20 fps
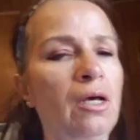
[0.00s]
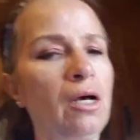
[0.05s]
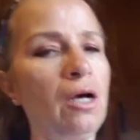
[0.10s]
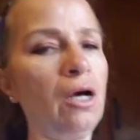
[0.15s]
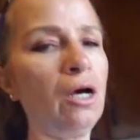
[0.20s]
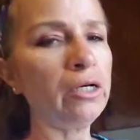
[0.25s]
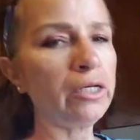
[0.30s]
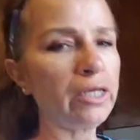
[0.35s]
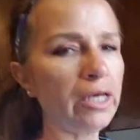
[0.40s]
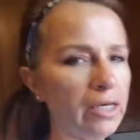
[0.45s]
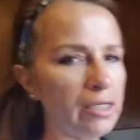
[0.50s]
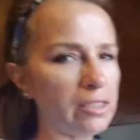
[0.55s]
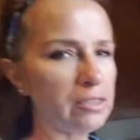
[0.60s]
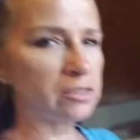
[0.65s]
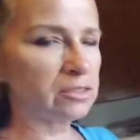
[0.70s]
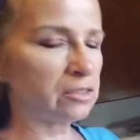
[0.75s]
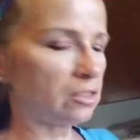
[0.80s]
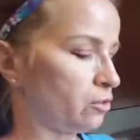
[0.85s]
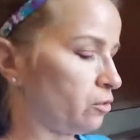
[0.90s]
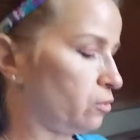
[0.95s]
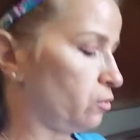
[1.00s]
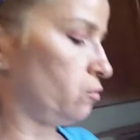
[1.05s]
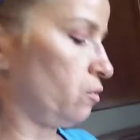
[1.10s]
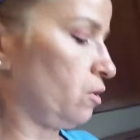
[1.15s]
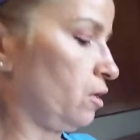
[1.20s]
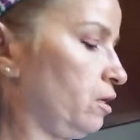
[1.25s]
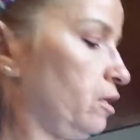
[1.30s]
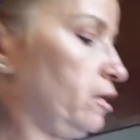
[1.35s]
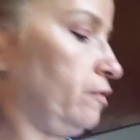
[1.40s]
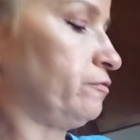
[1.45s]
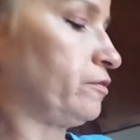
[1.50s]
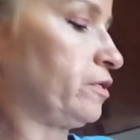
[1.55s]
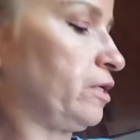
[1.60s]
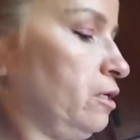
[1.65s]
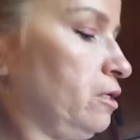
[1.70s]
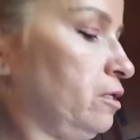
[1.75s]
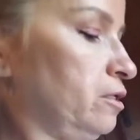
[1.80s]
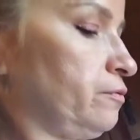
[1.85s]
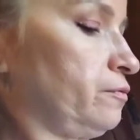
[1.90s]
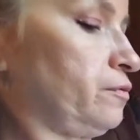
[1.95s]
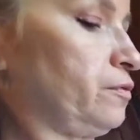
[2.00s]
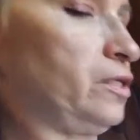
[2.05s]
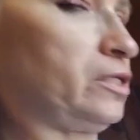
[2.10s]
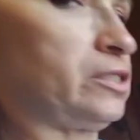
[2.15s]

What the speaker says: Okay, so I've got the